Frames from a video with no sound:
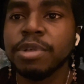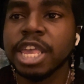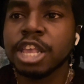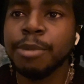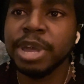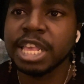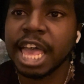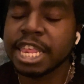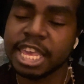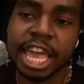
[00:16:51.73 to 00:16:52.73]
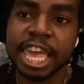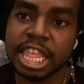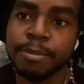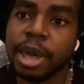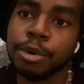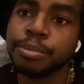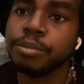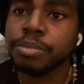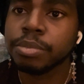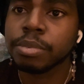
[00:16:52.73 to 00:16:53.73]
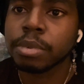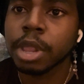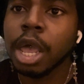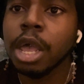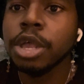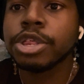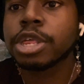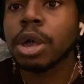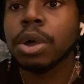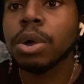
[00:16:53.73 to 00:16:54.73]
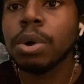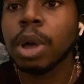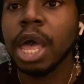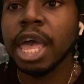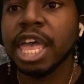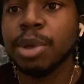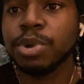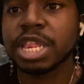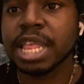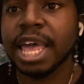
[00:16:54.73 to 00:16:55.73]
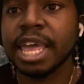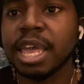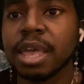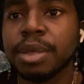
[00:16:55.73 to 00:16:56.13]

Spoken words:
when they start being toxic, I kick them out. So it was like,